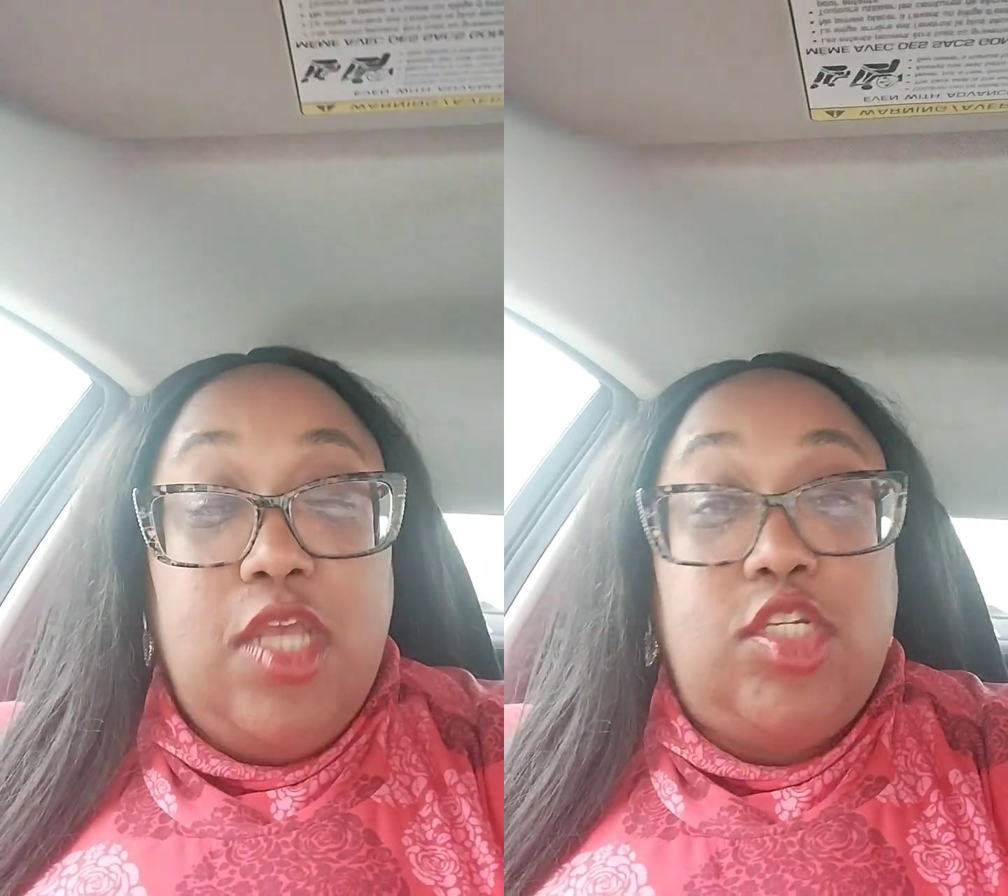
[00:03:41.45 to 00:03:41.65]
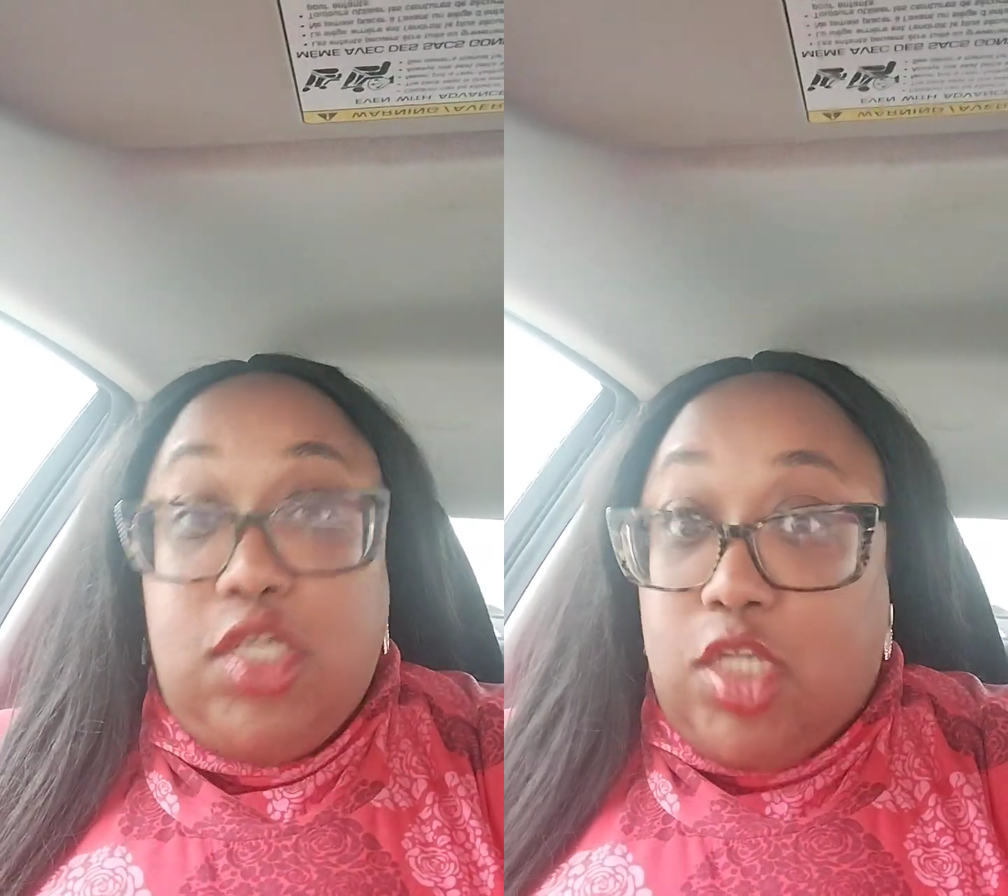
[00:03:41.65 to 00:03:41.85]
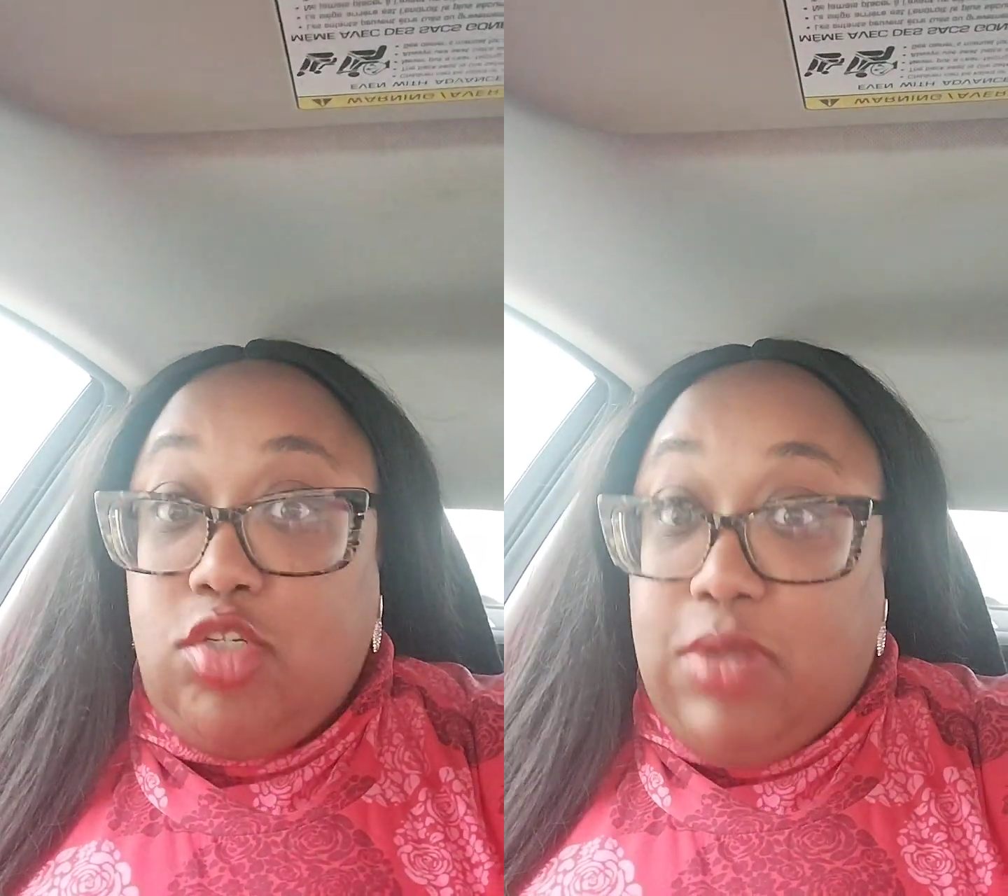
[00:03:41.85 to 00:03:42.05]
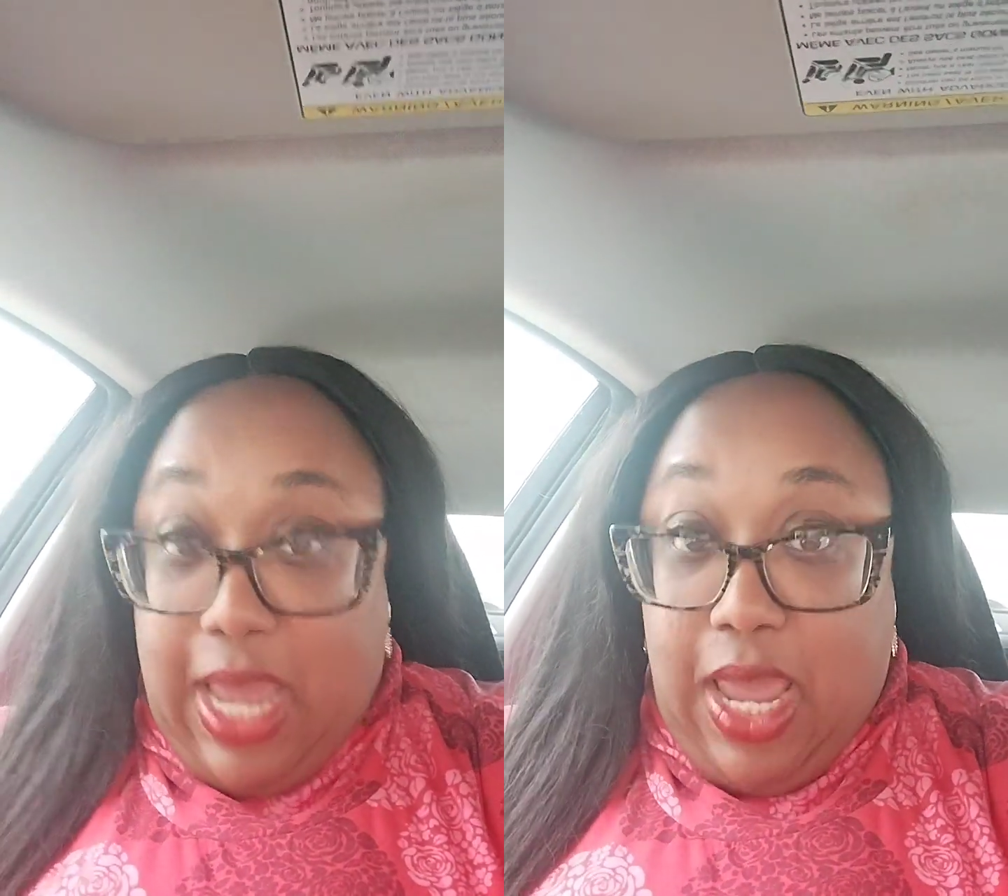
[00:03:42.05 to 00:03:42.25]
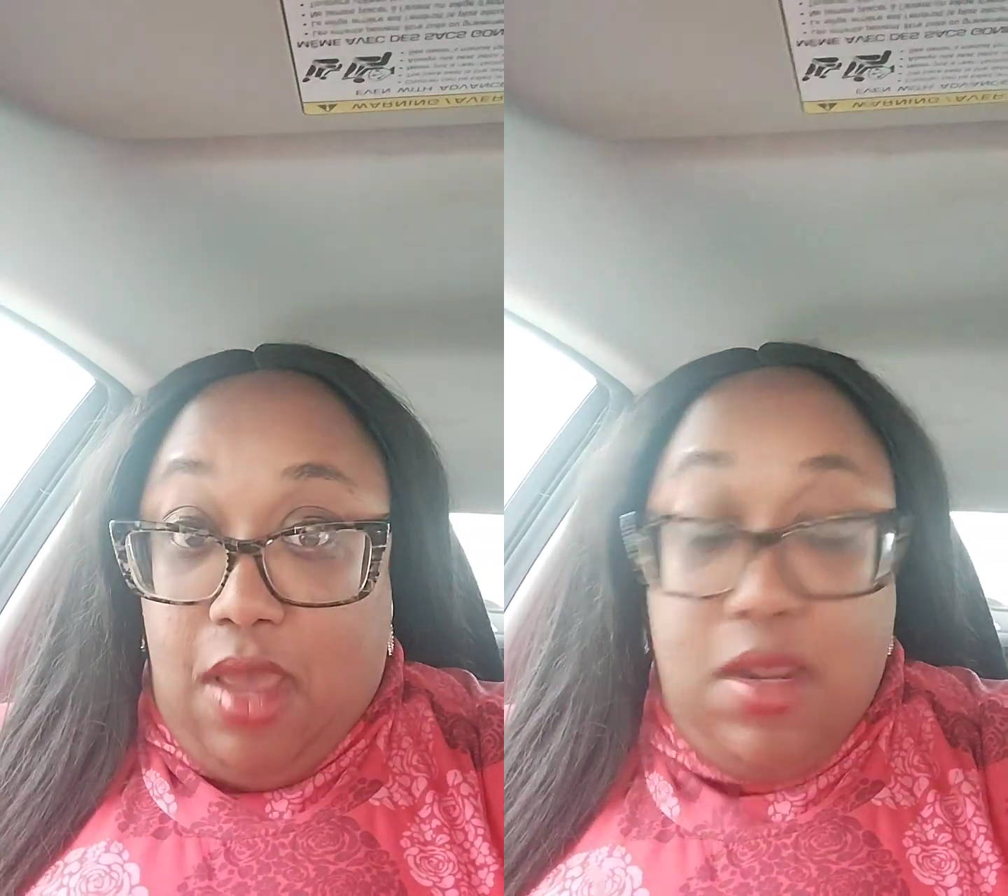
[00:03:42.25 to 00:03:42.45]
shut you
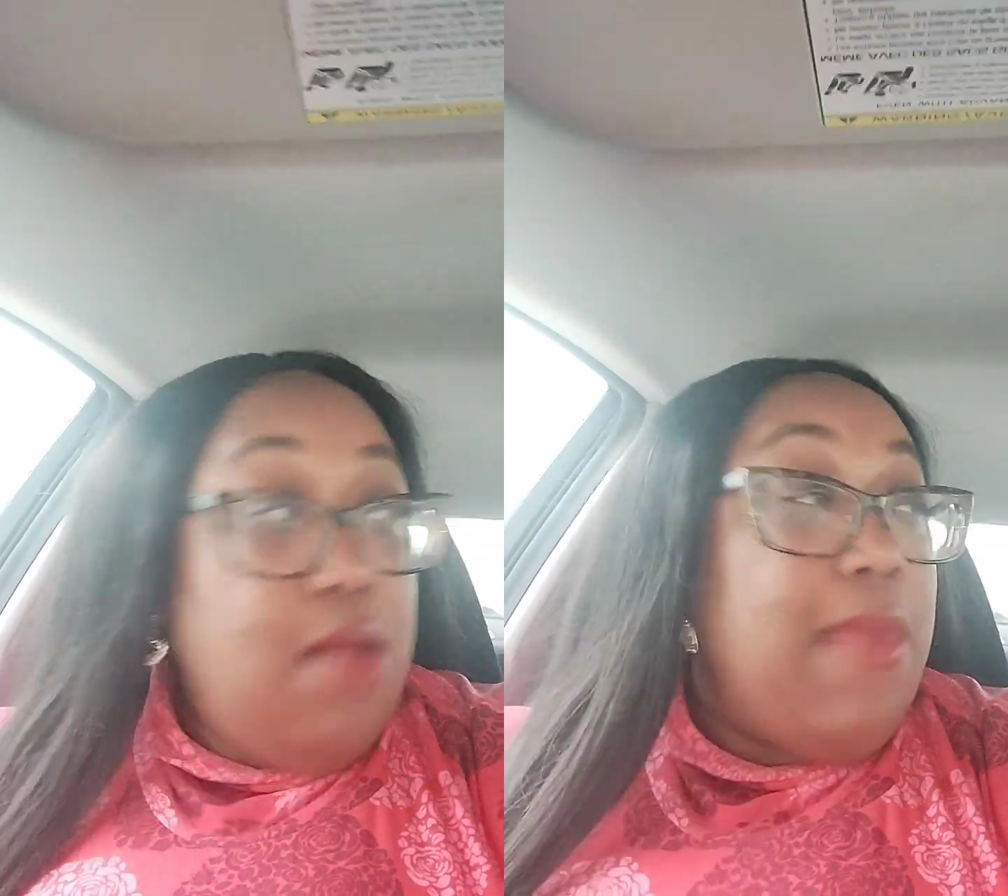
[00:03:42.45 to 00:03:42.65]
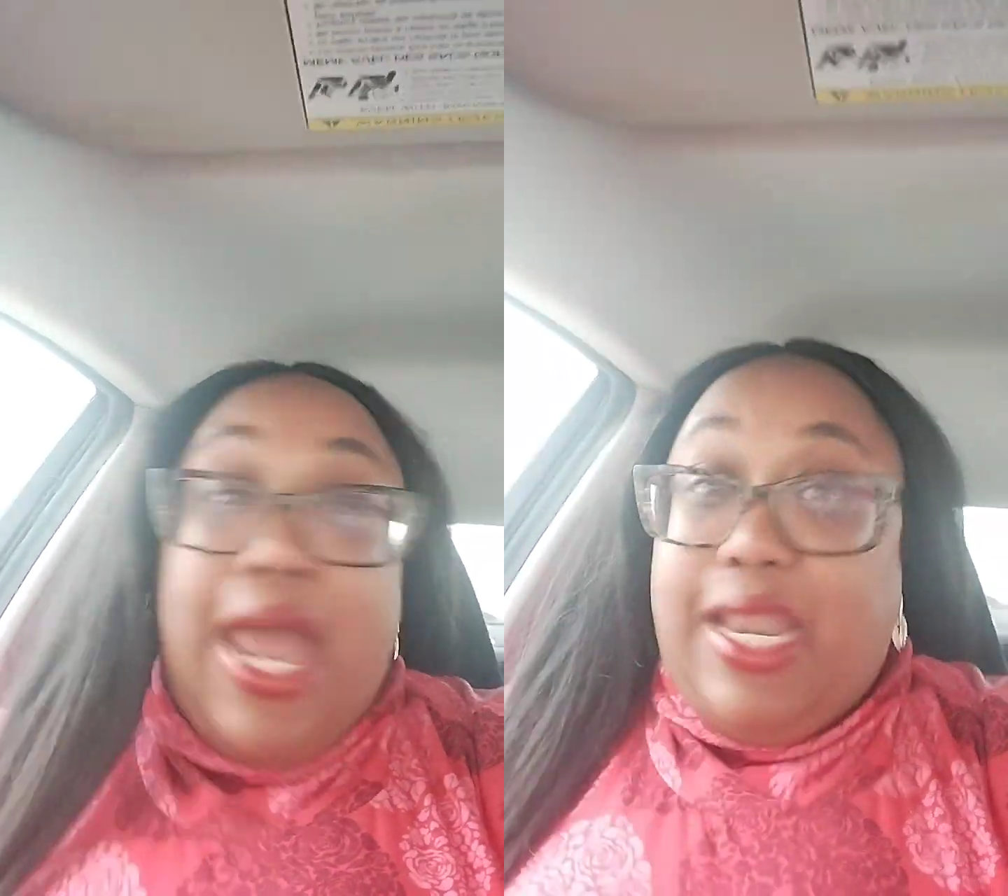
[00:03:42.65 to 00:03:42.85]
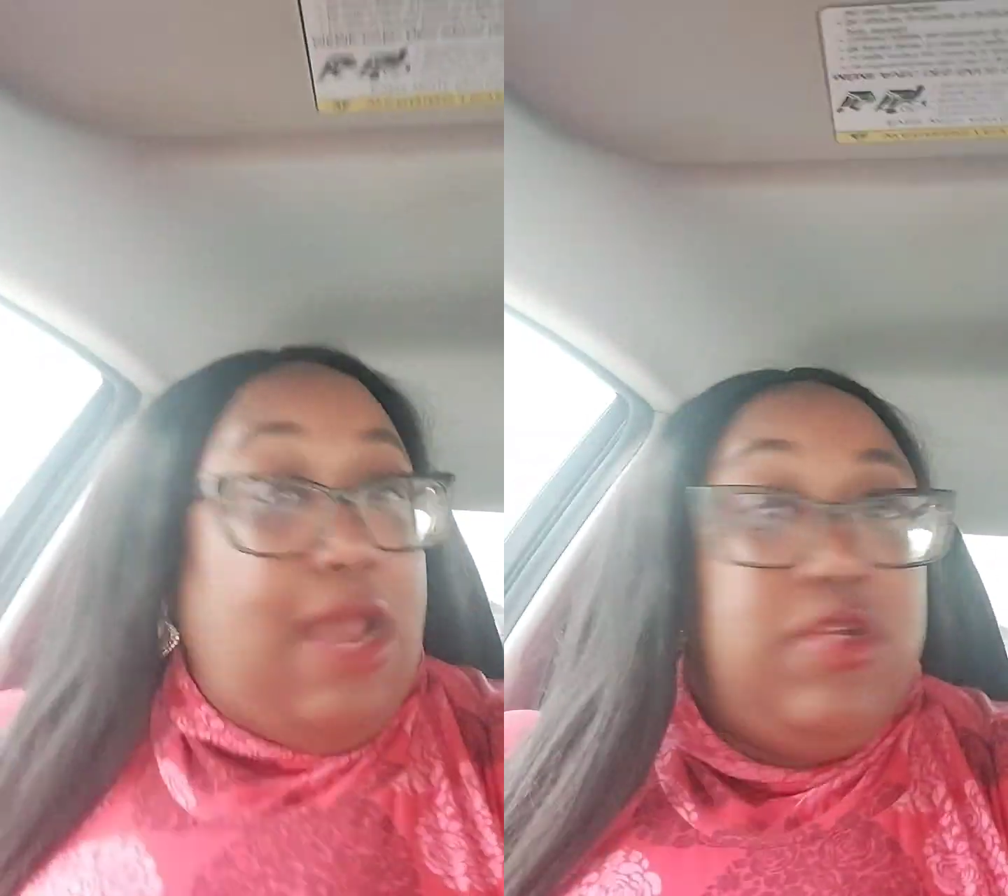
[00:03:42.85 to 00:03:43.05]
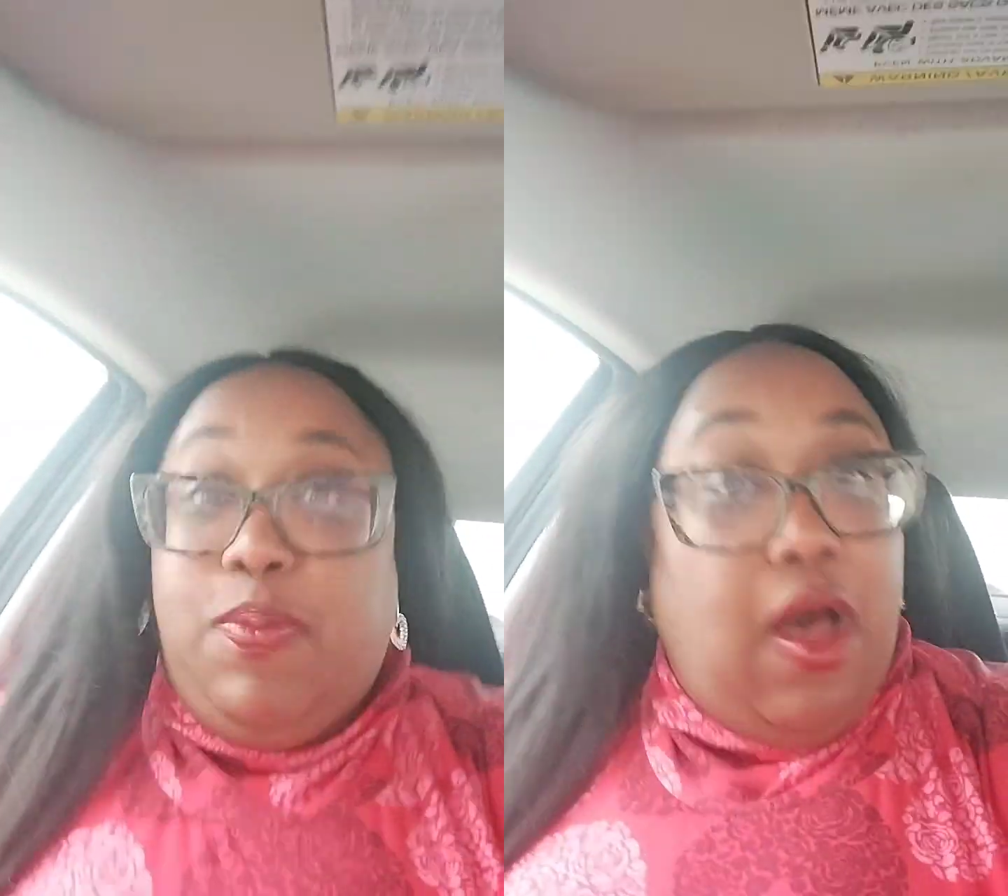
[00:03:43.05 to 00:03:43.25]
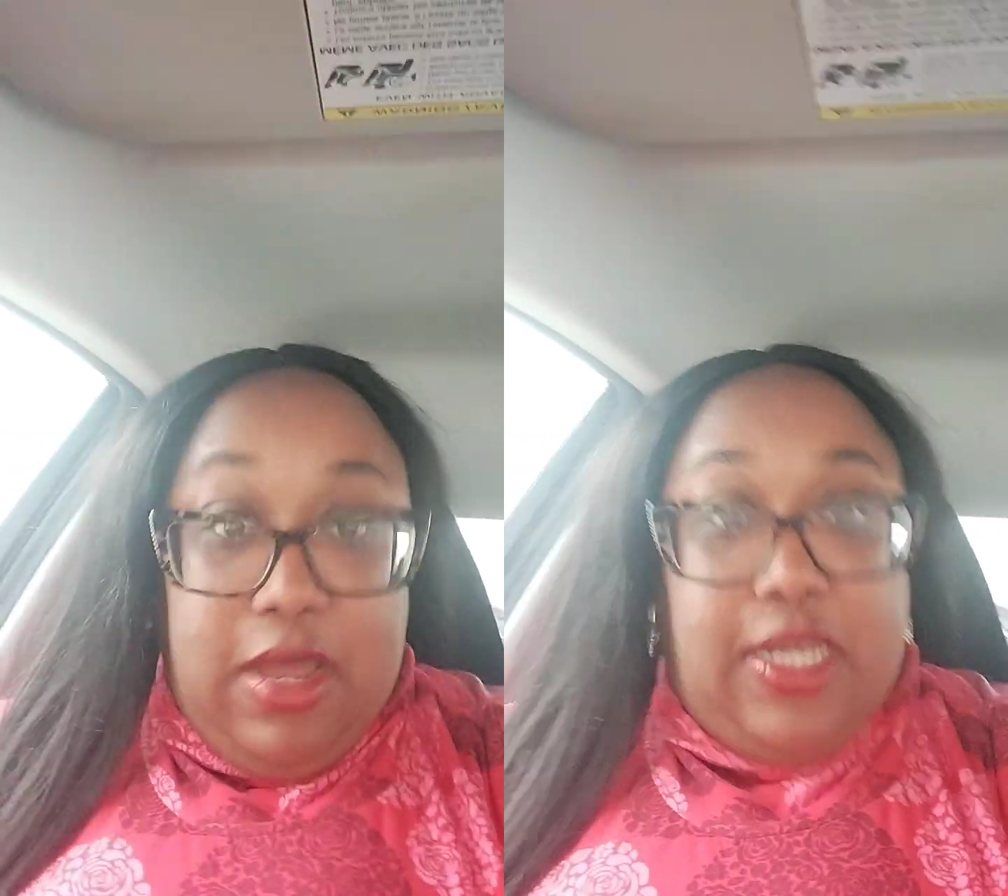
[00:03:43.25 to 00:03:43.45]
down by not
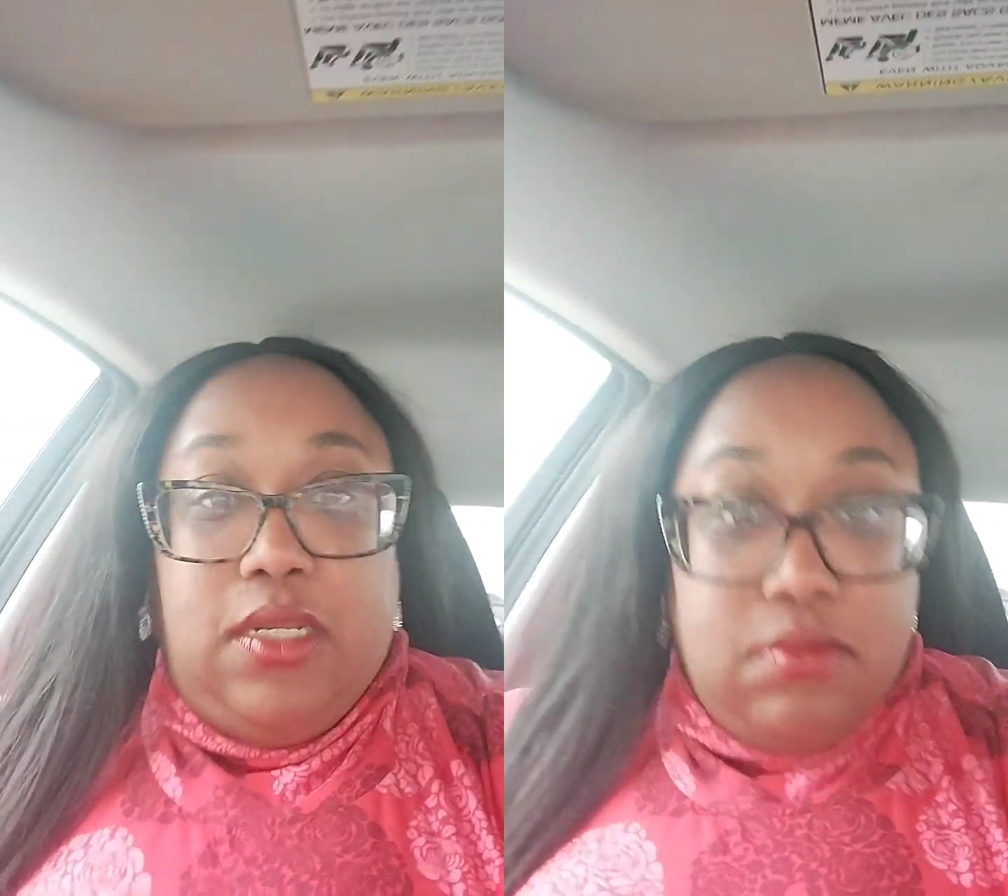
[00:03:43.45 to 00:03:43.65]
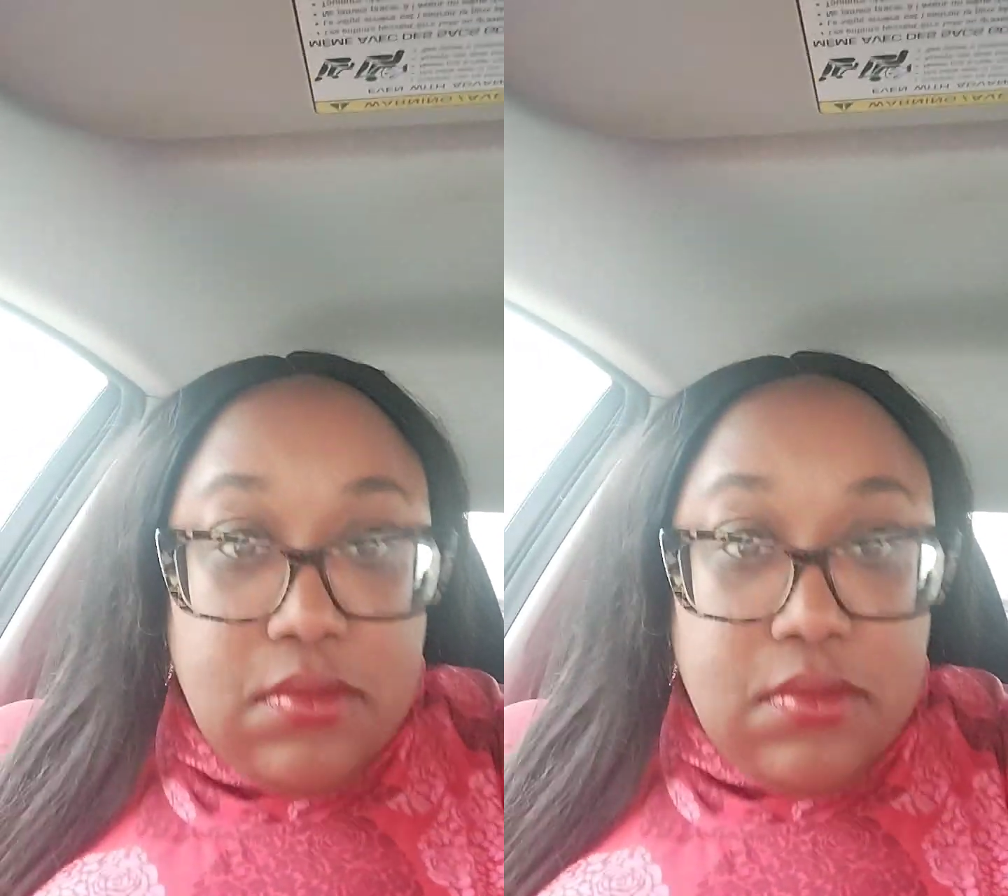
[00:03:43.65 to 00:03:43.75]
responding.